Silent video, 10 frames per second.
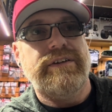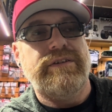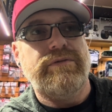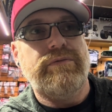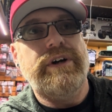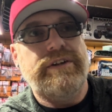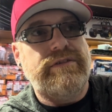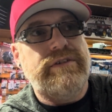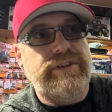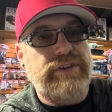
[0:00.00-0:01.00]
what
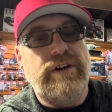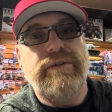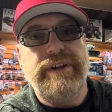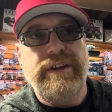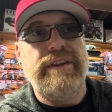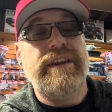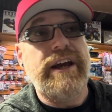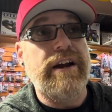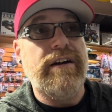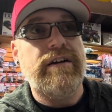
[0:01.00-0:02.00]
is already
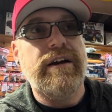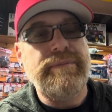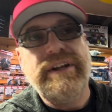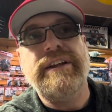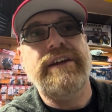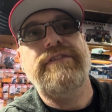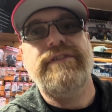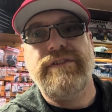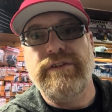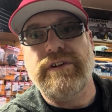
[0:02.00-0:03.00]
there. I mean,
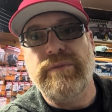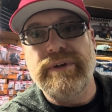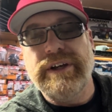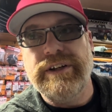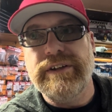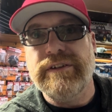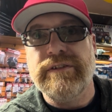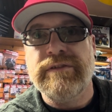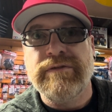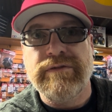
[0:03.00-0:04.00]
unless you come in
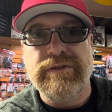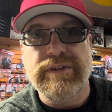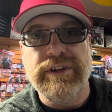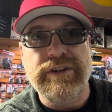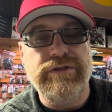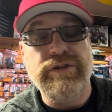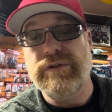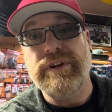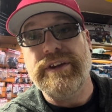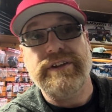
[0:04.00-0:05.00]
and you
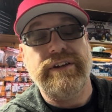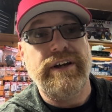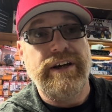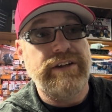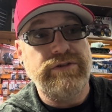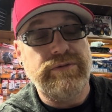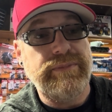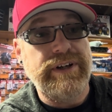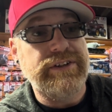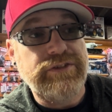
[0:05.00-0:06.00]
know nothing, I don't
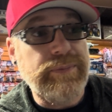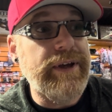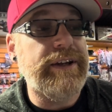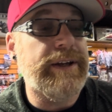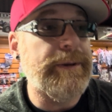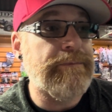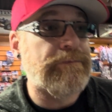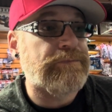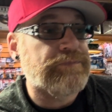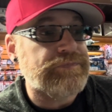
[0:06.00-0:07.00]
mind explaining it.
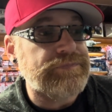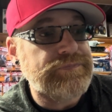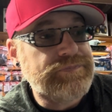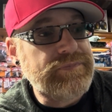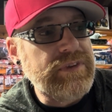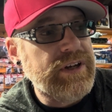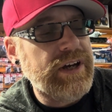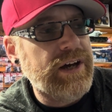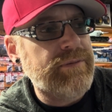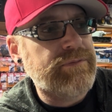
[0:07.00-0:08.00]

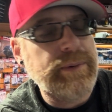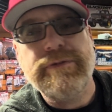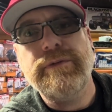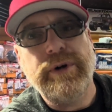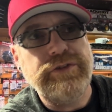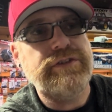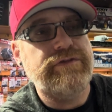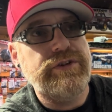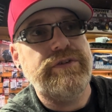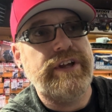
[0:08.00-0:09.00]
But for most
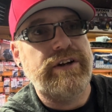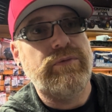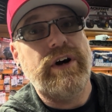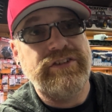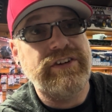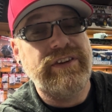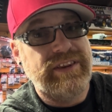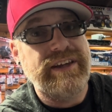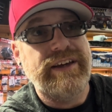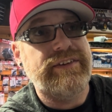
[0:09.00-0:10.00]
of you that are
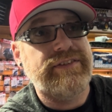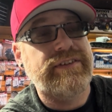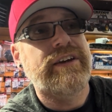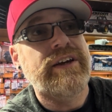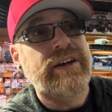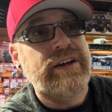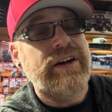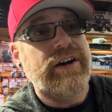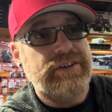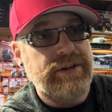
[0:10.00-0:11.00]
watching this,
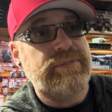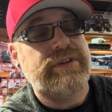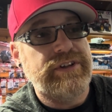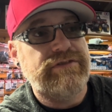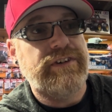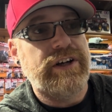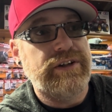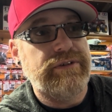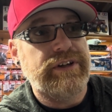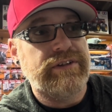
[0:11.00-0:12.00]
are typically
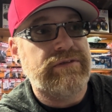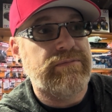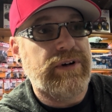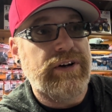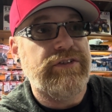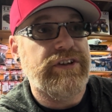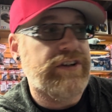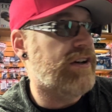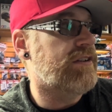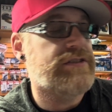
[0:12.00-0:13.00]
following RC
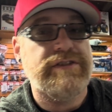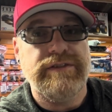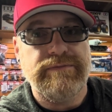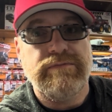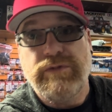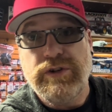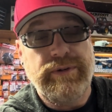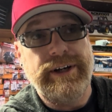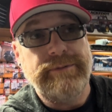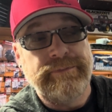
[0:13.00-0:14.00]
cars and
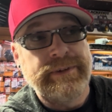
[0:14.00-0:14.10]
so on.